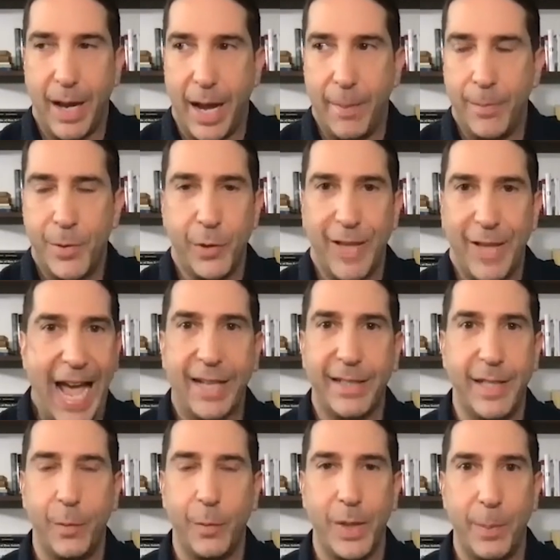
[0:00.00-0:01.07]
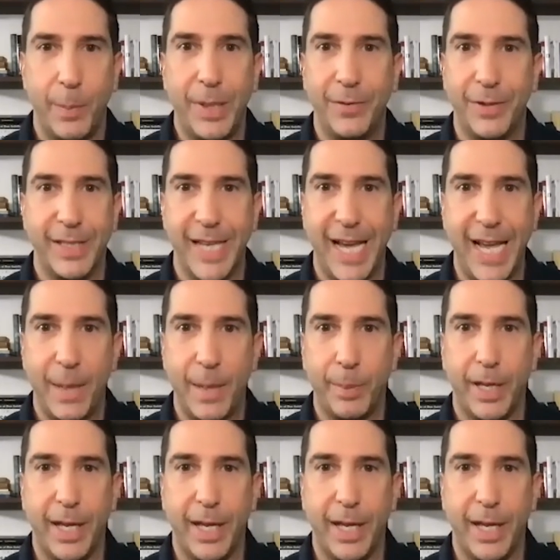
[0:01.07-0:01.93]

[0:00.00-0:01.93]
i'm just acting with a piece of tape